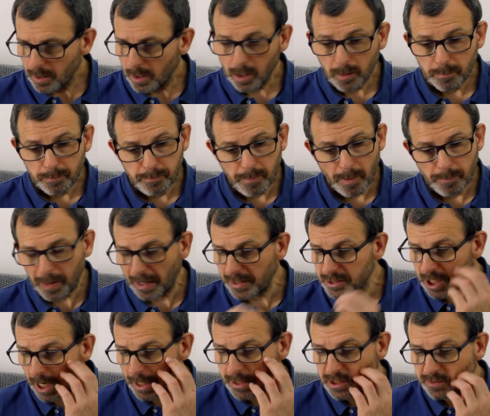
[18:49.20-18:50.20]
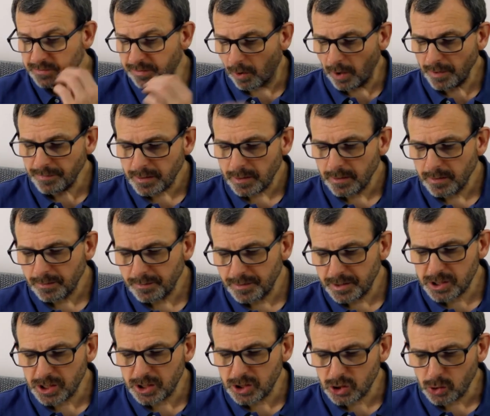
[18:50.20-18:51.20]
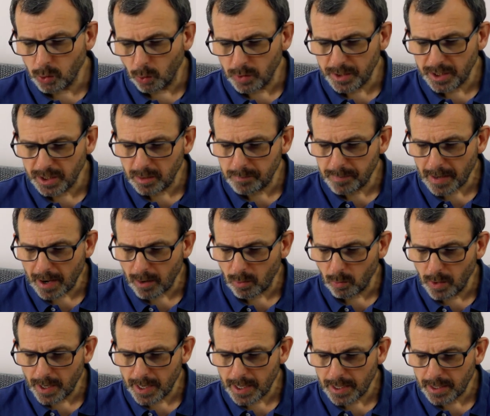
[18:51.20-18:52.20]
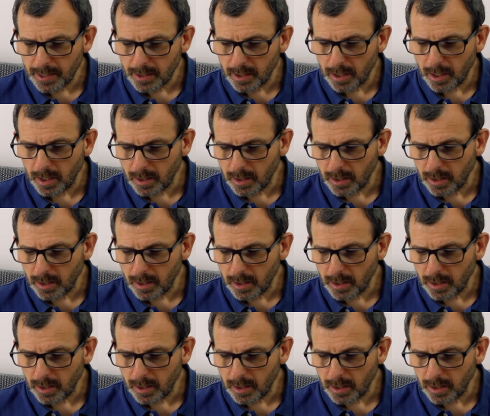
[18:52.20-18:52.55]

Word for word: Uh, page 85. This is talking about where